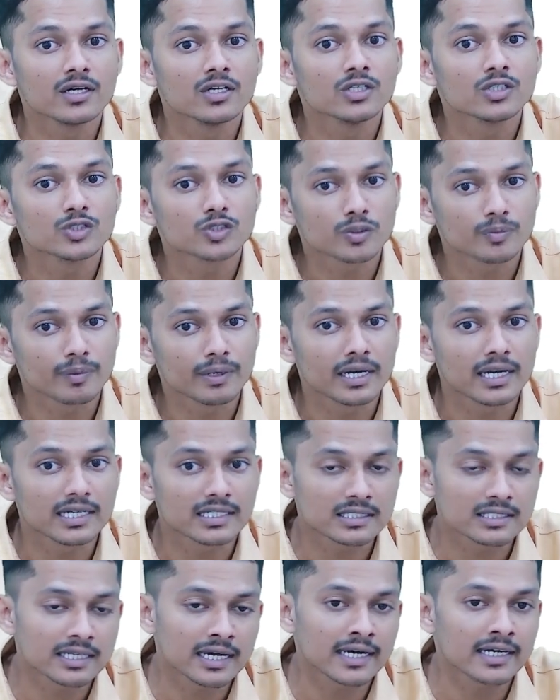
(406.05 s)
should be less
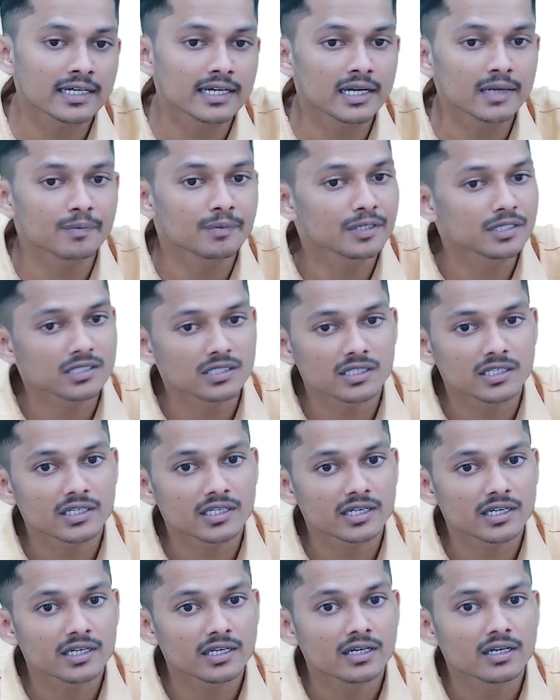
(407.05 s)
than 10%
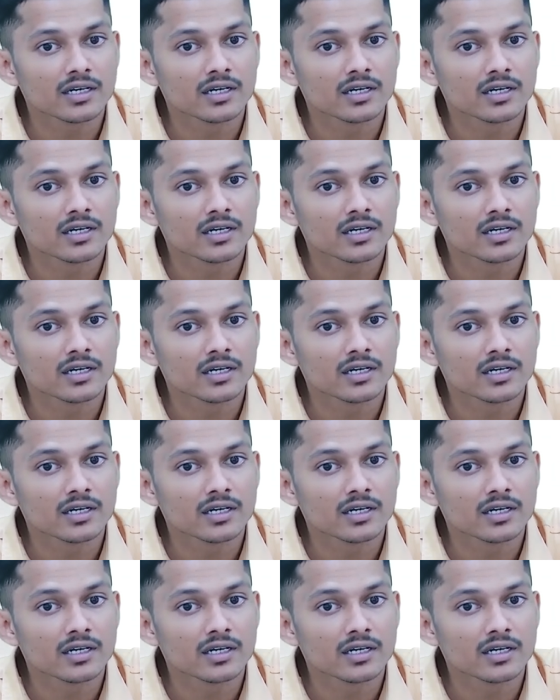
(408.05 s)
again.